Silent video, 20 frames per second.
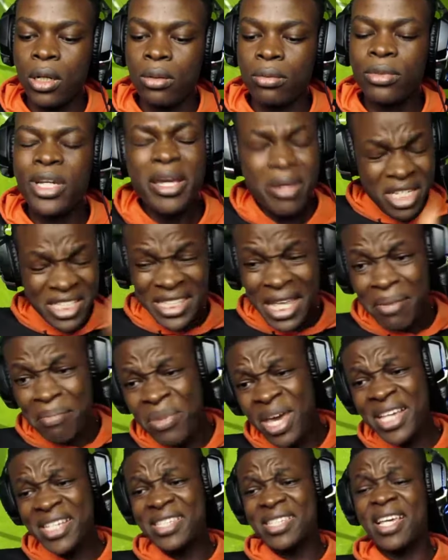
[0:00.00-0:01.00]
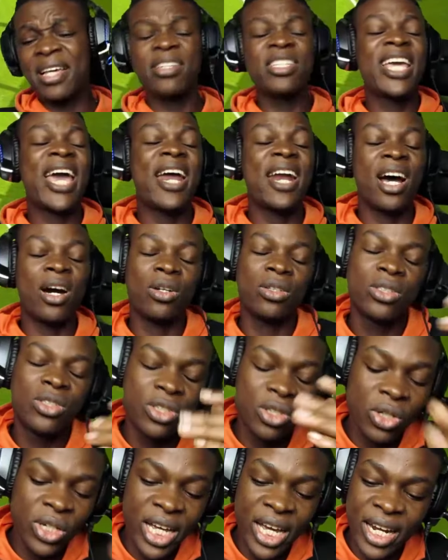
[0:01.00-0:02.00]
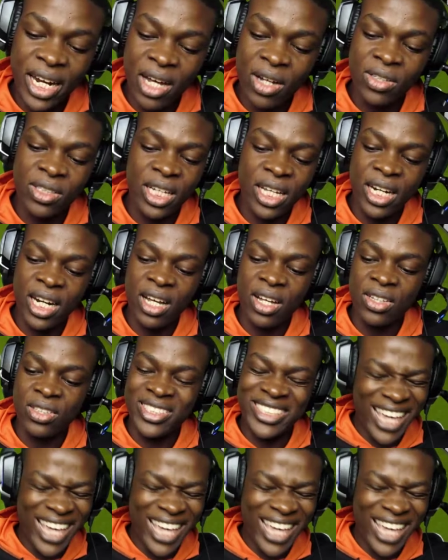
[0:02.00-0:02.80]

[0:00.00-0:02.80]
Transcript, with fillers: He still missed it. Get out. No, get out. Get out.